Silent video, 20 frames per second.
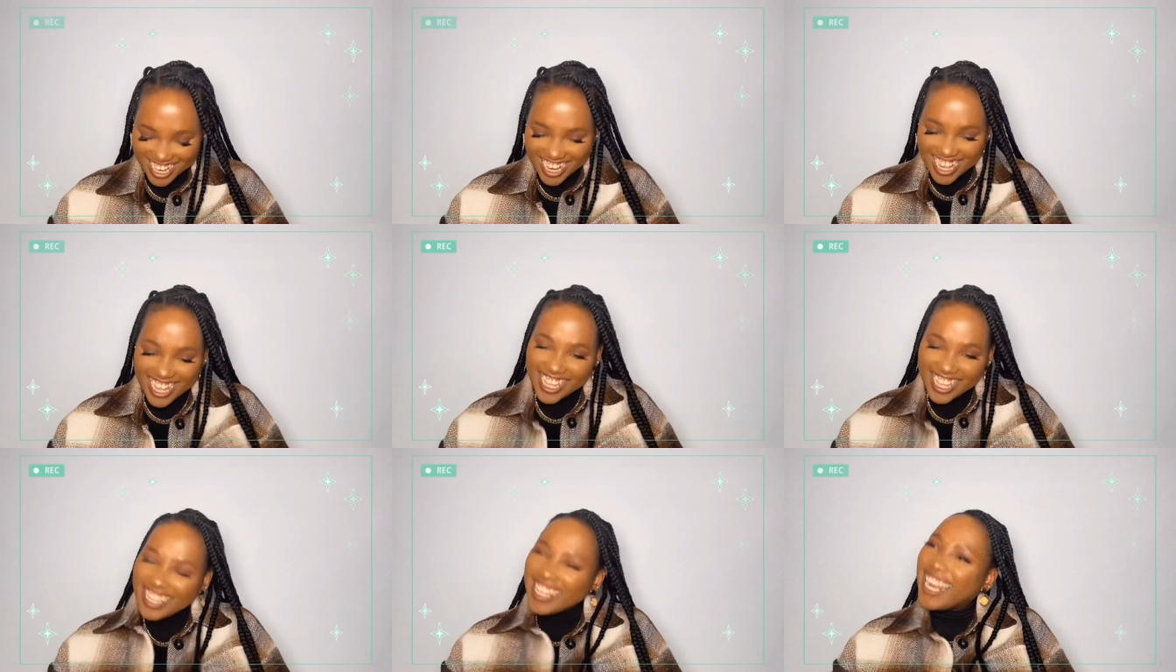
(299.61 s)

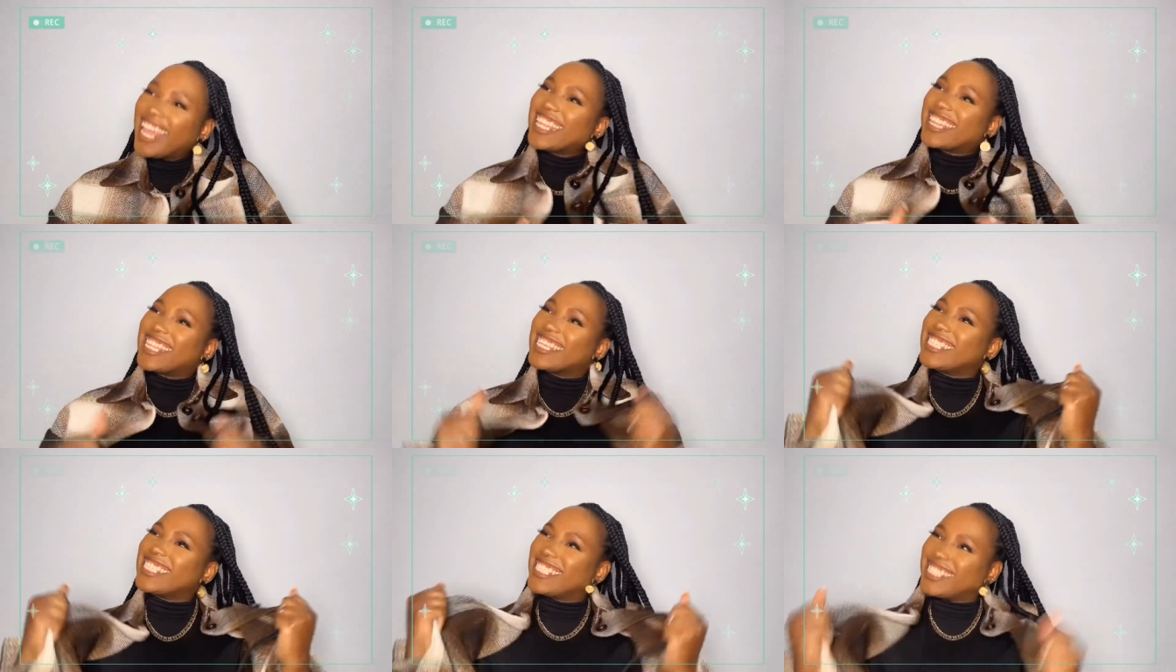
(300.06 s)
You like
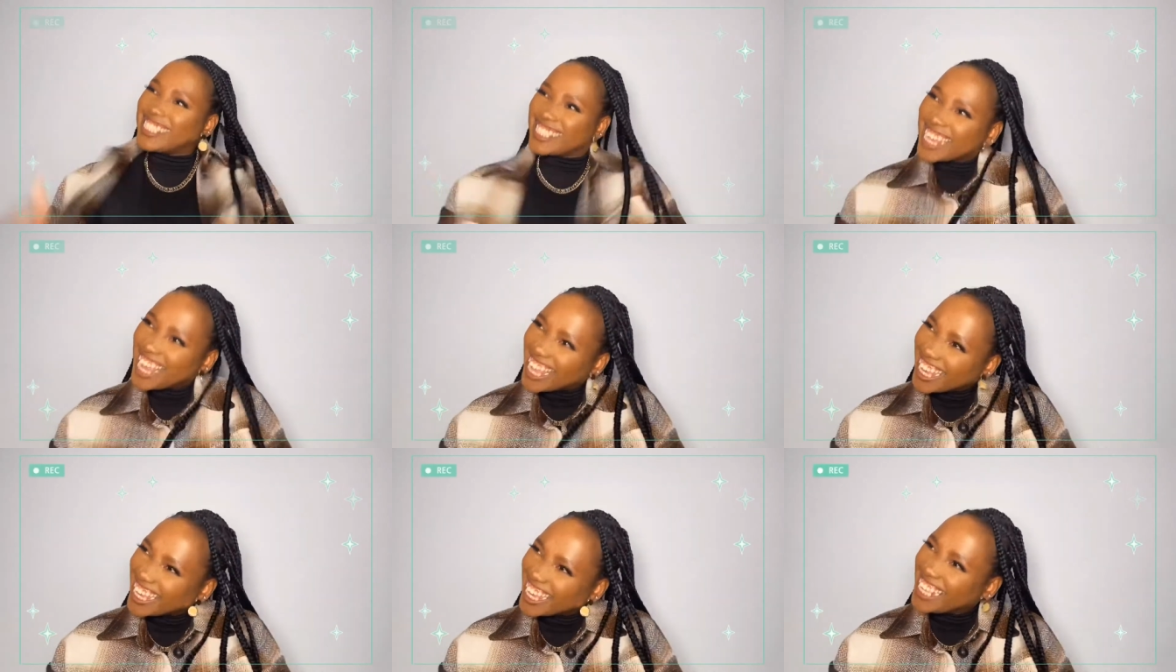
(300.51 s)
this
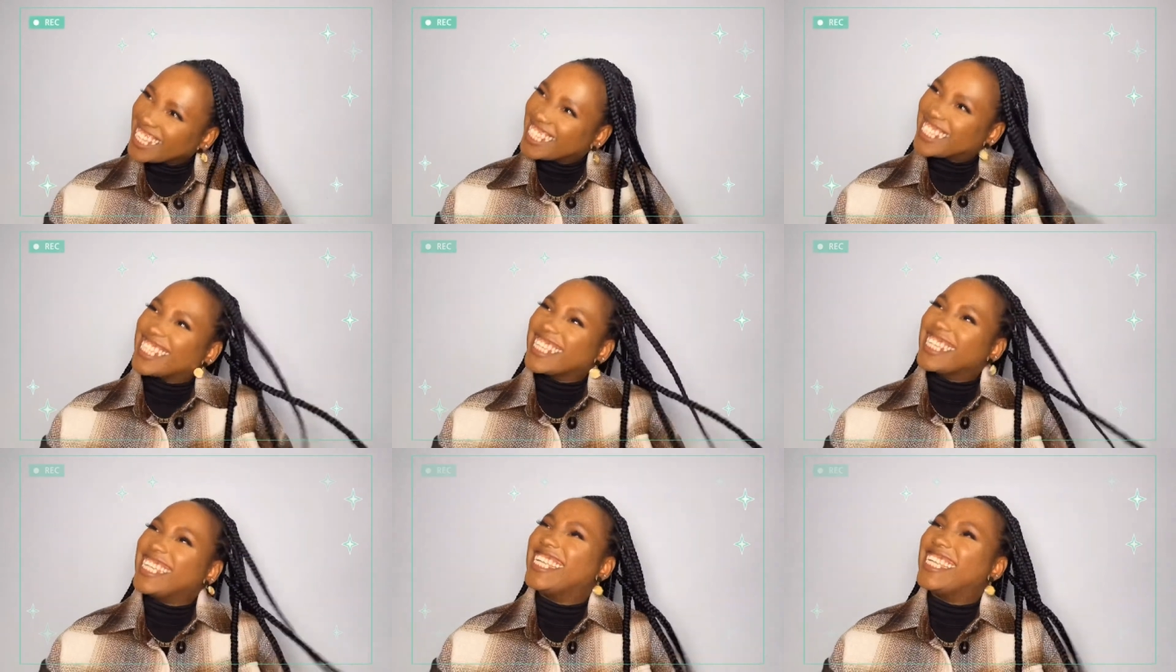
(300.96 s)
jacket?
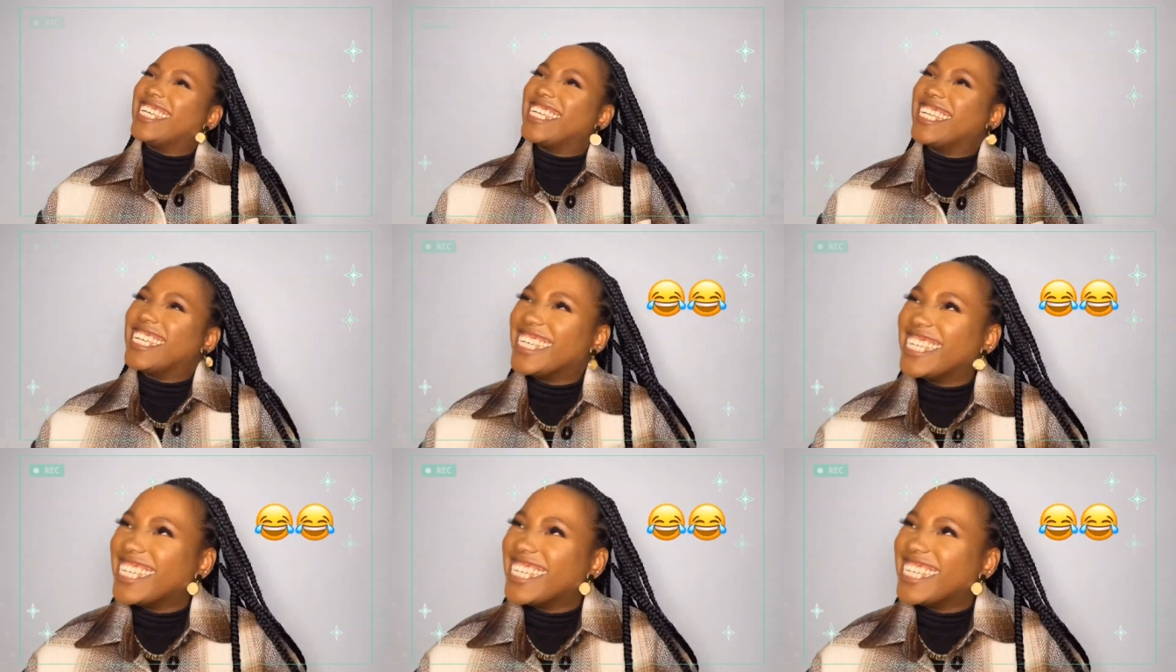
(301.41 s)
it's